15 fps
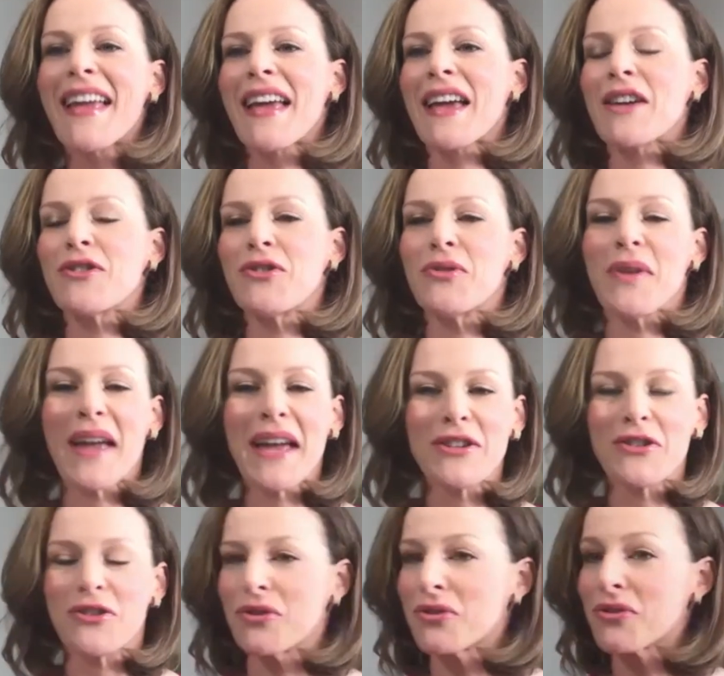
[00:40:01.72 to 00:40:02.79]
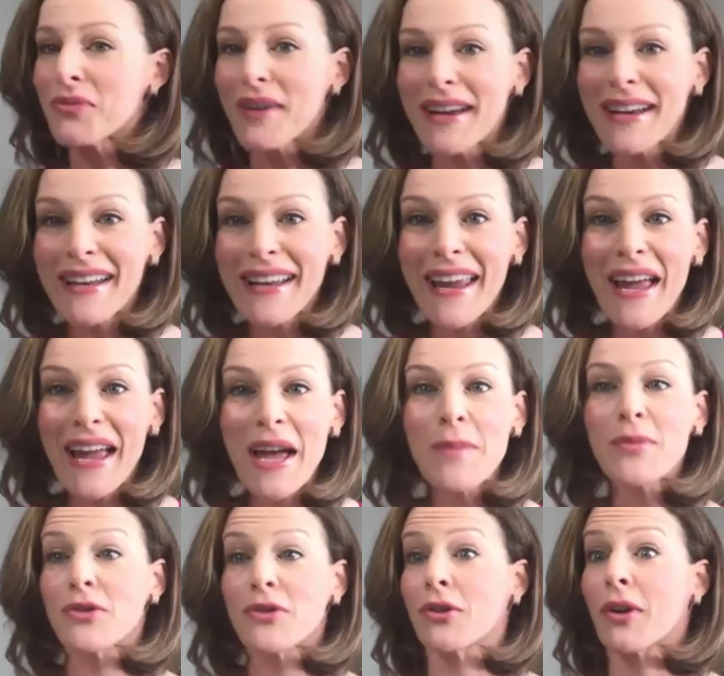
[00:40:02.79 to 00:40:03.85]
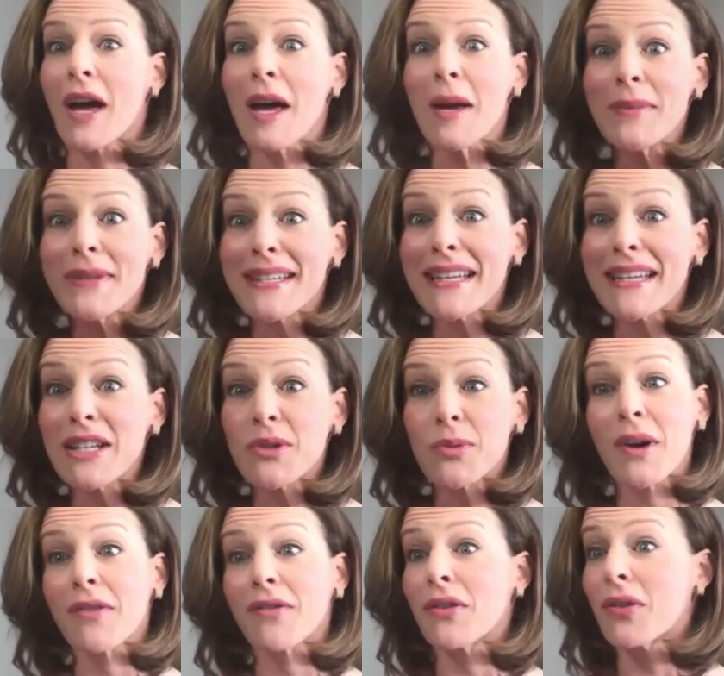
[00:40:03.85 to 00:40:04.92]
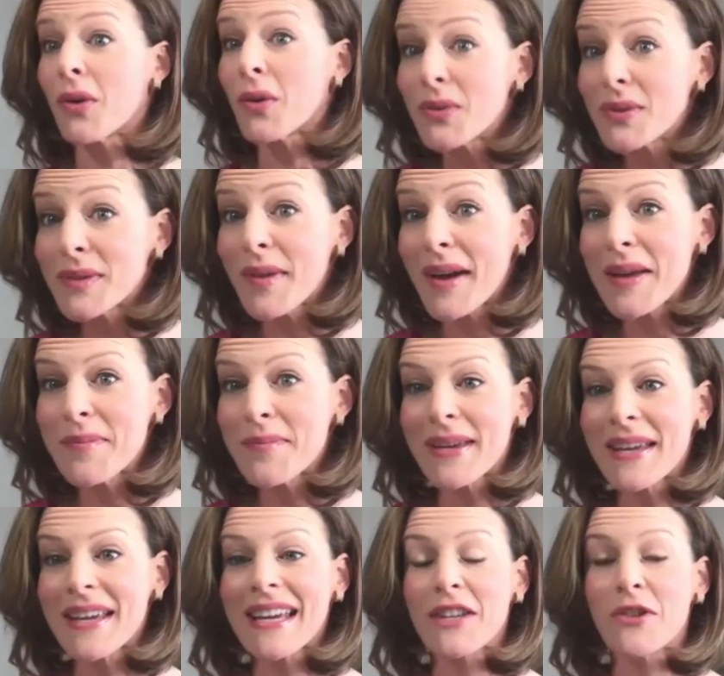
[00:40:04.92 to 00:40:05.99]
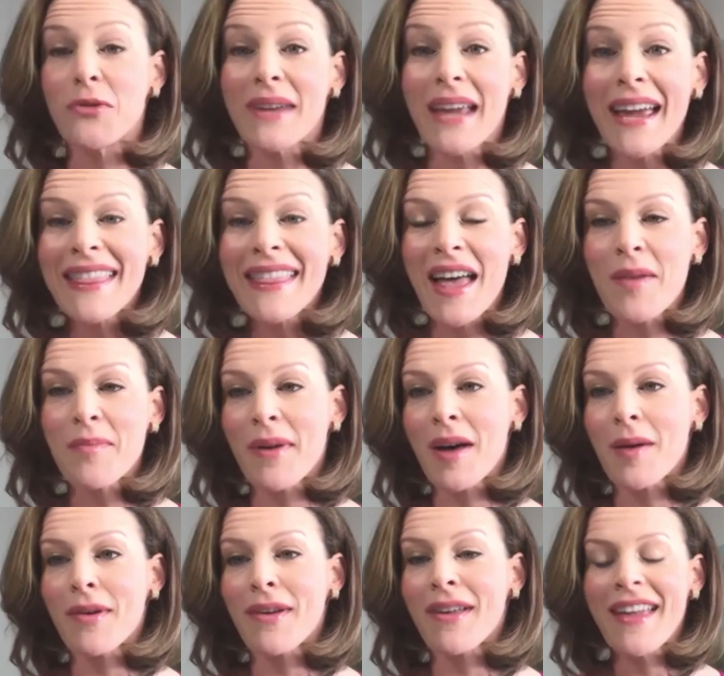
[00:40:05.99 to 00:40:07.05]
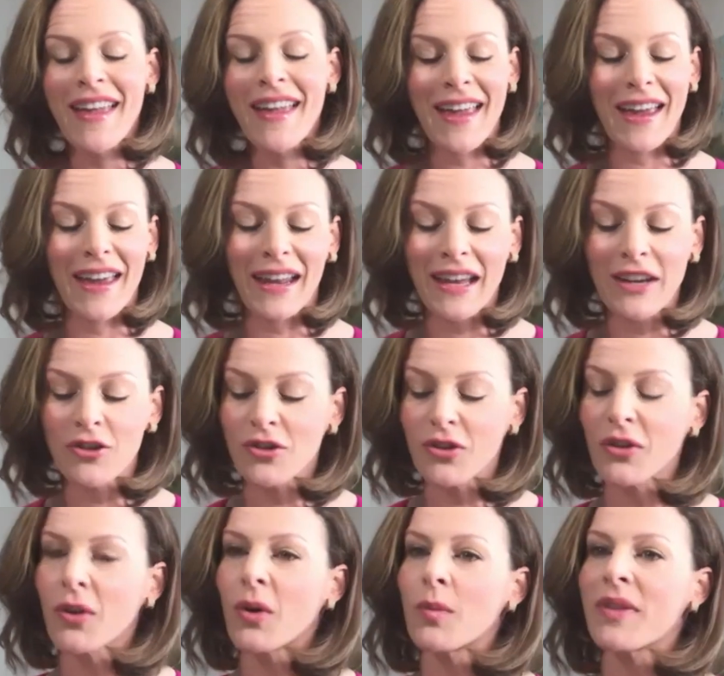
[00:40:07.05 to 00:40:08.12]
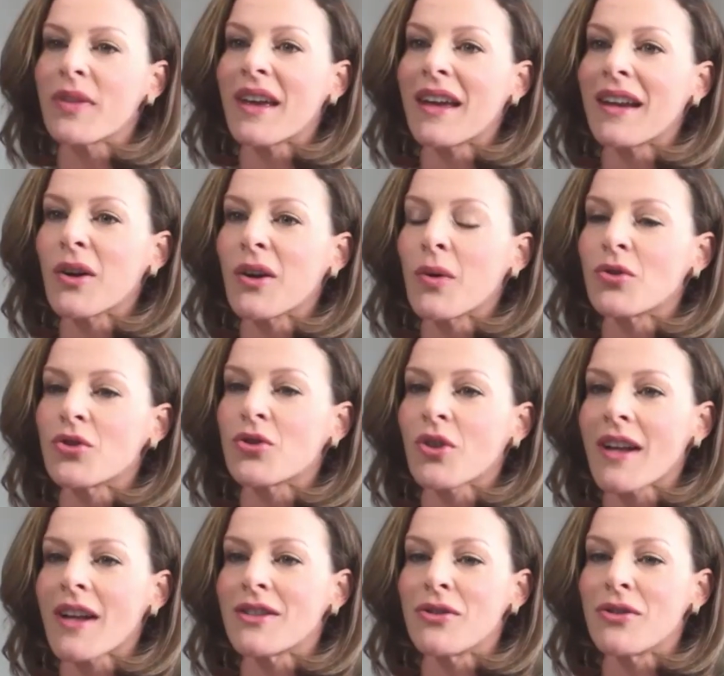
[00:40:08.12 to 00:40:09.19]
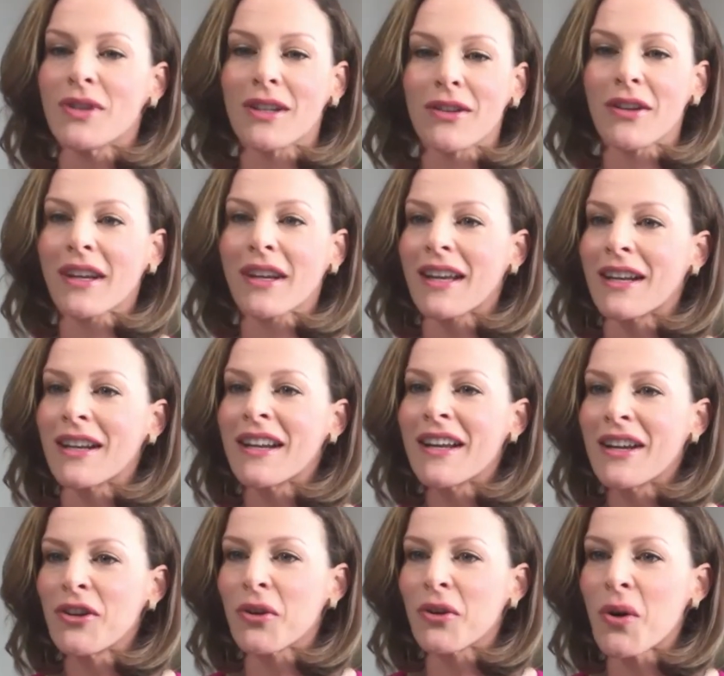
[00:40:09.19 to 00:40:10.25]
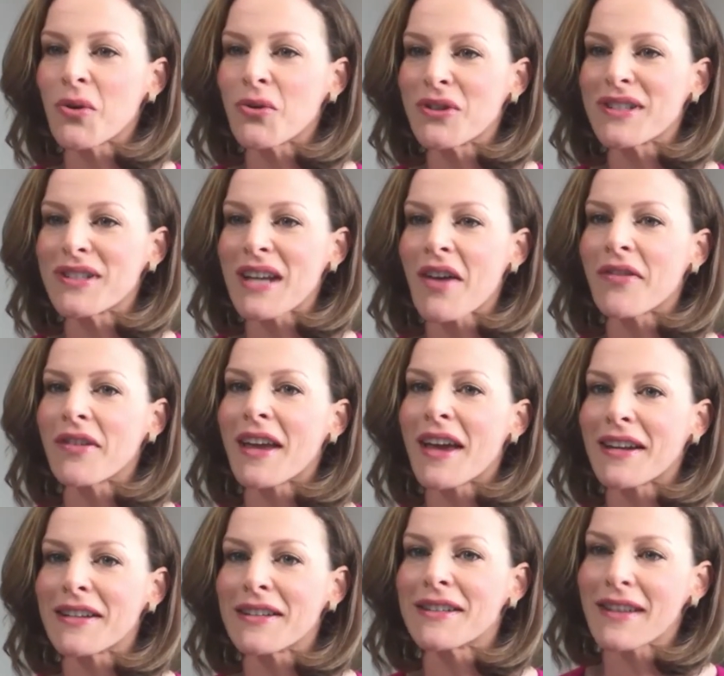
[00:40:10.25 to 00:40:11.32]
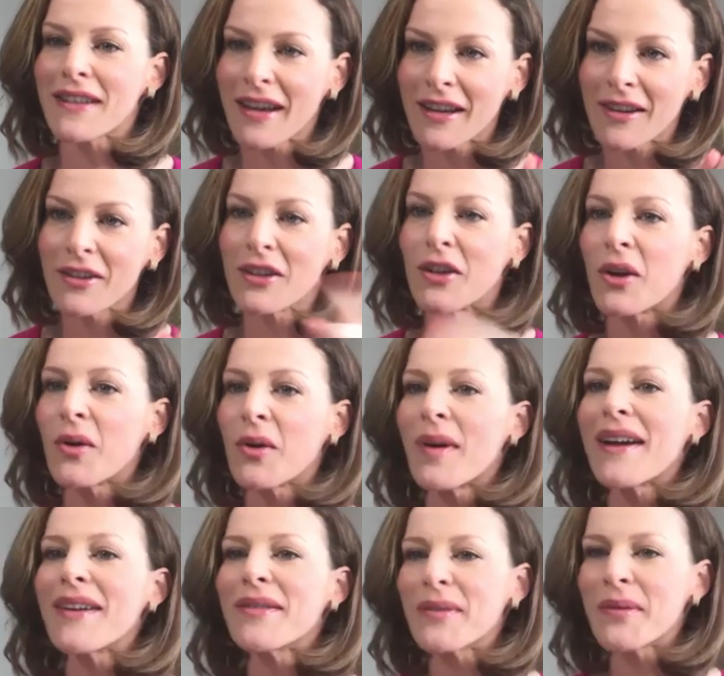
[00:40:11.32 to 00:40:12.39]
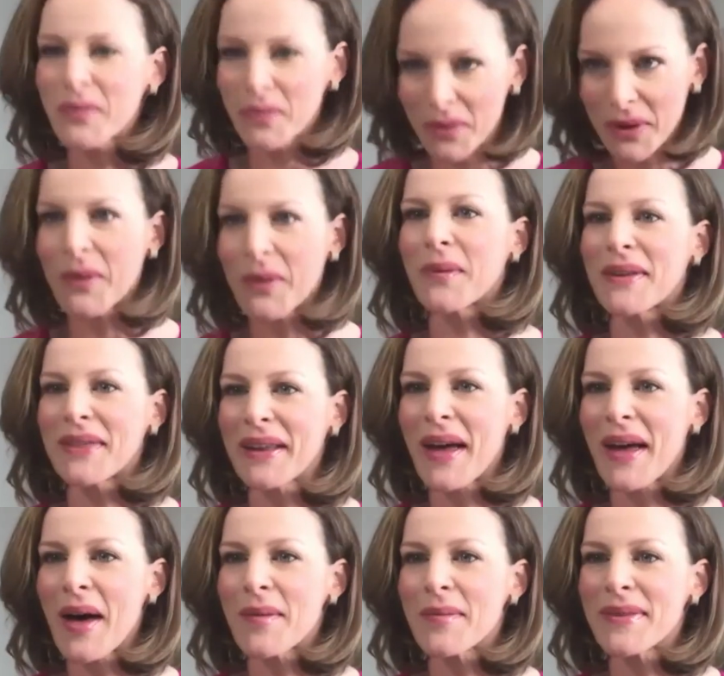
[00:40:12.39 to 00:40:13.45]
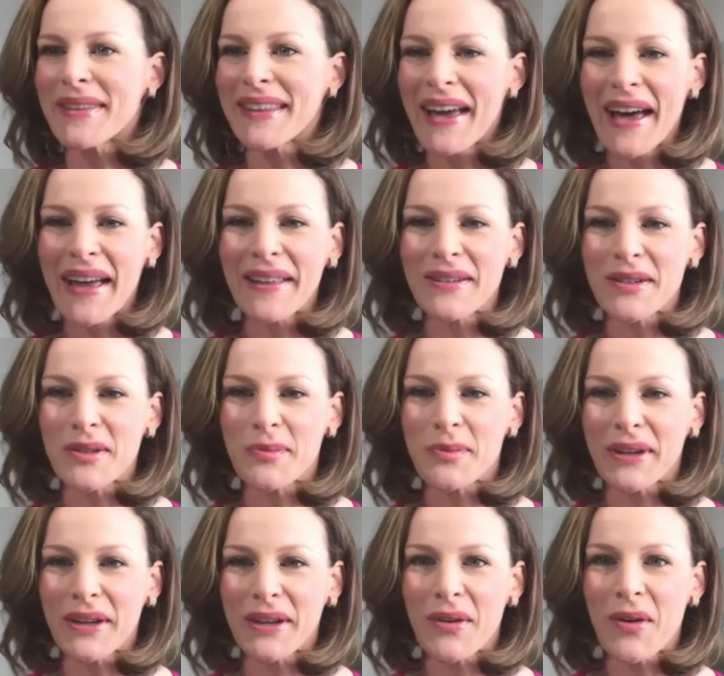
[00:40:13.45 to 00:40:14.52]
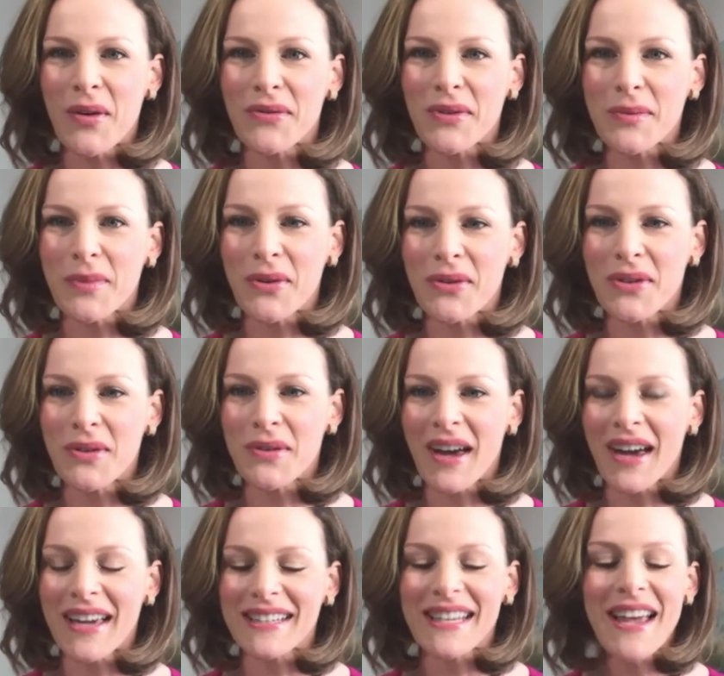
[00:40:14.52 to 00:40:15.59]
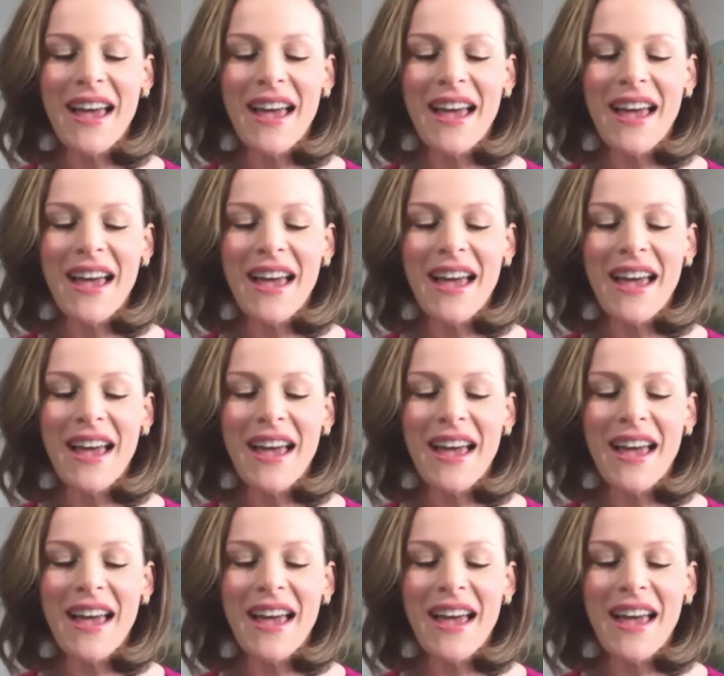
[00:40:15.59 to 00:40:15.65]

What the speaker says: as you head to your training camps, your hub cities, wherever those might be, and you get in that bubble. And I sure hope that, Coach Trotz, you can look at your coaching staff again and say, you know what? We're going to win the cup, and the Islanders bring it home for both you guys.